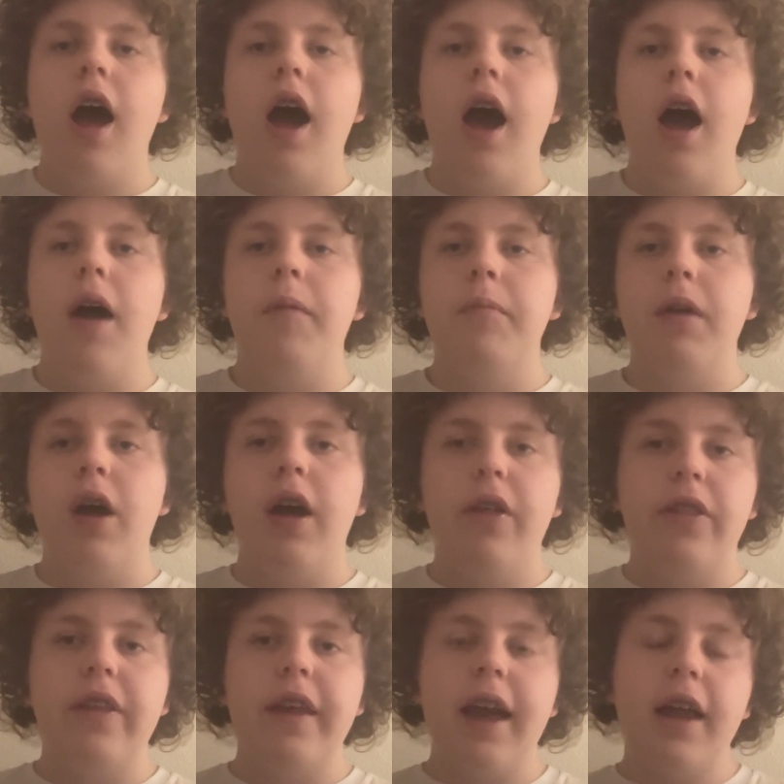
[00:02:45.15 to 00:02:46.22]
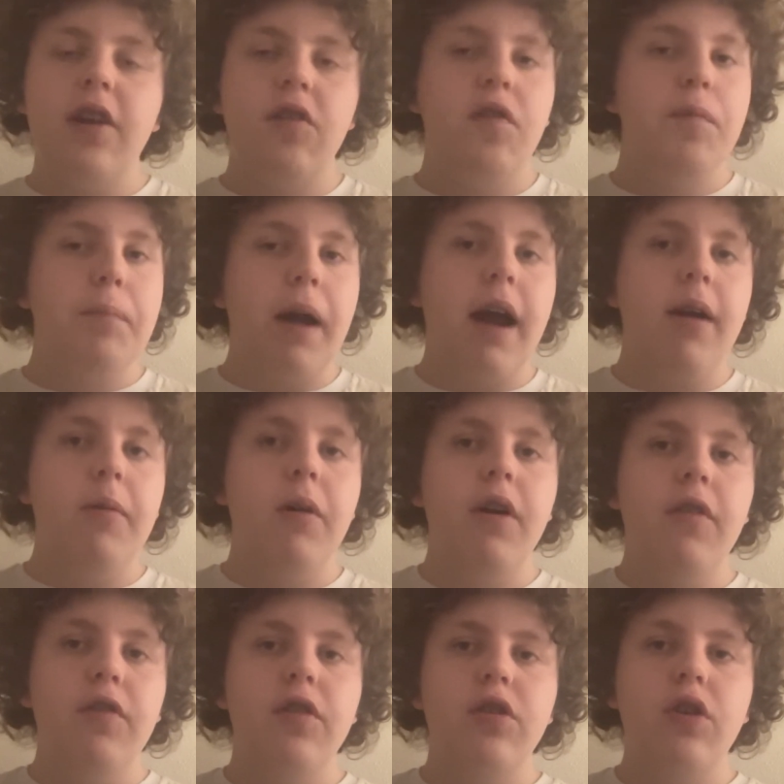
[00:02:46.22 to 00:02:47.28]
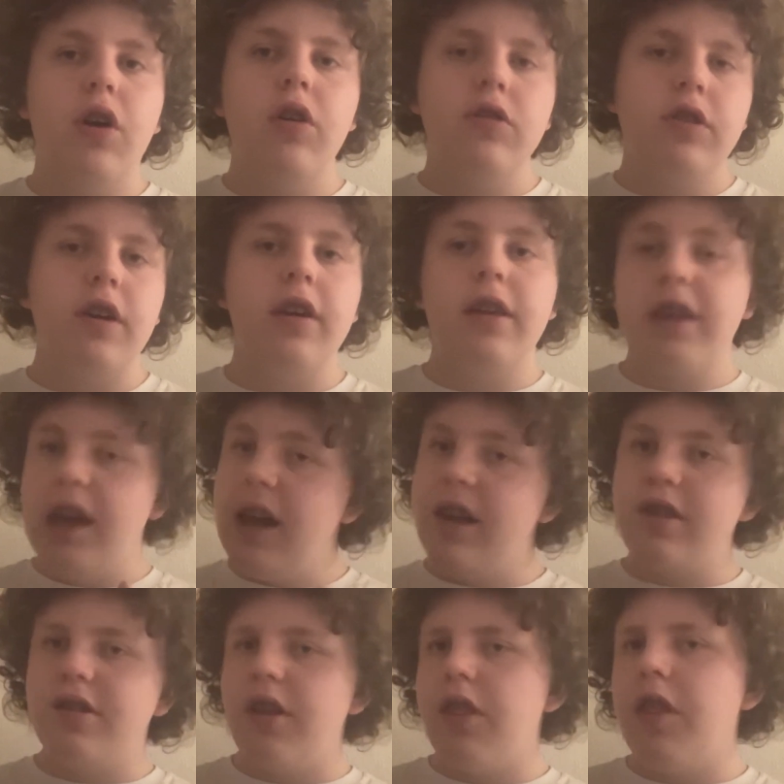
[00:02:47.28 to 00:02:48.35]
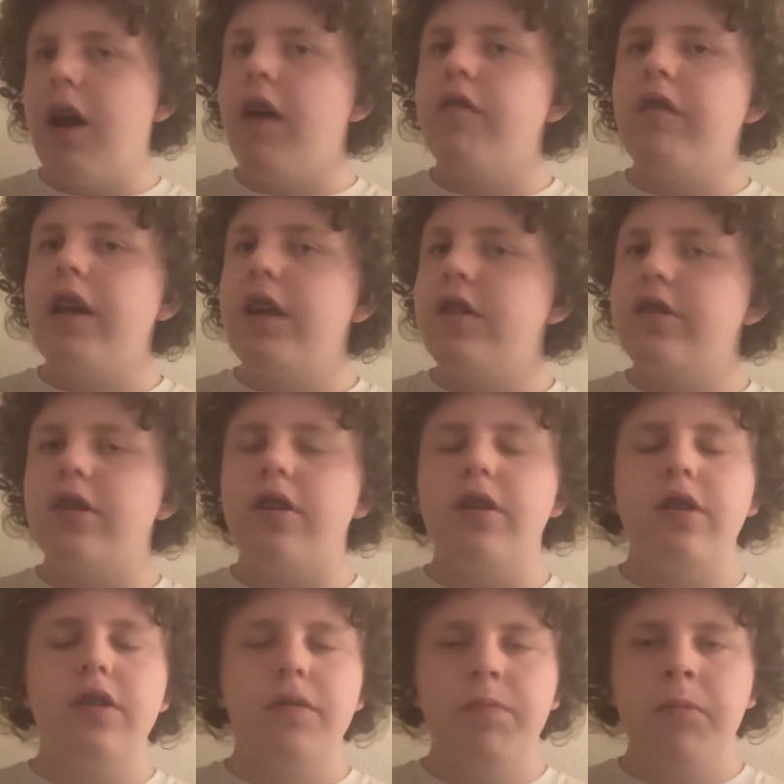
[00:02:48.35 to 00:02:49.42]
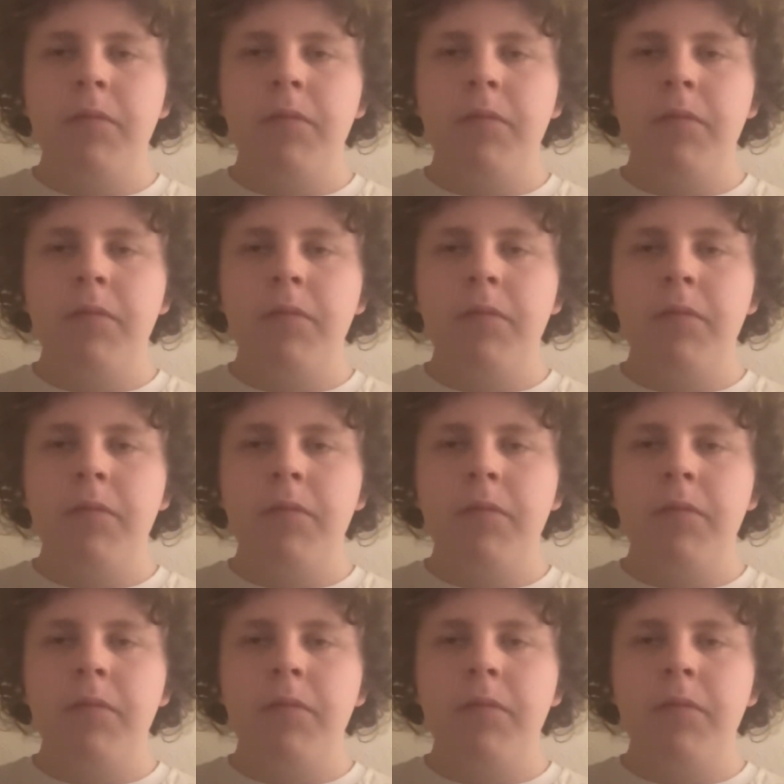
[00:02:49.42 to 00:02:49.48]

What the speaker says: at the end of Power of the Doctor. Yes, that recent.